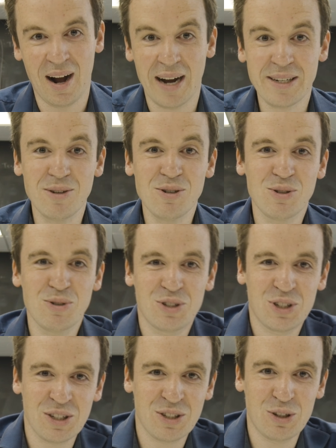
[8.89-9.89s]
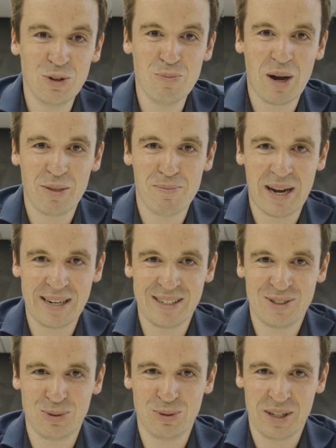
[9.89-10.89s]
I don't just do
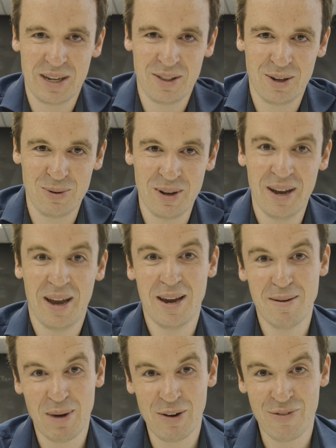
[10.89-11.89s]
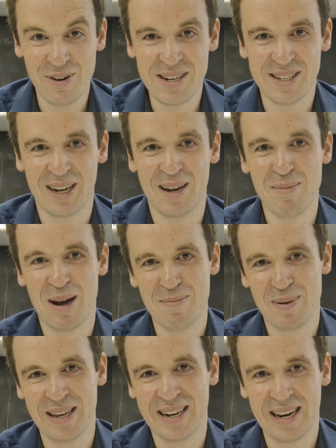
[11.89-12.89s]
mathematics all day though. In my free time I
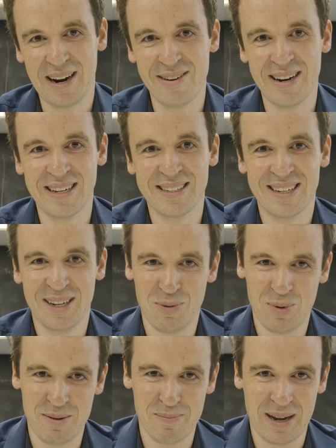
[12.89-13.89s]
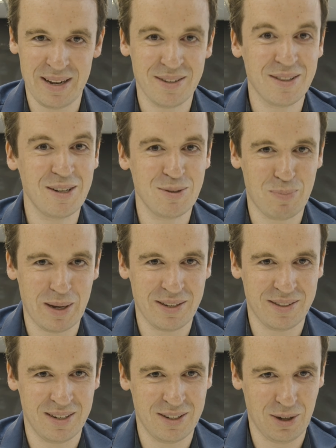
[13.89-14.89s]
play clarinet in a wind band that is
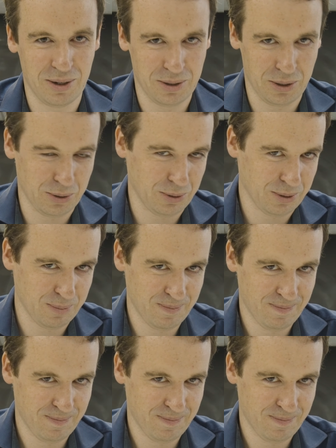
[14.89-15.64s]
based in Dundonald.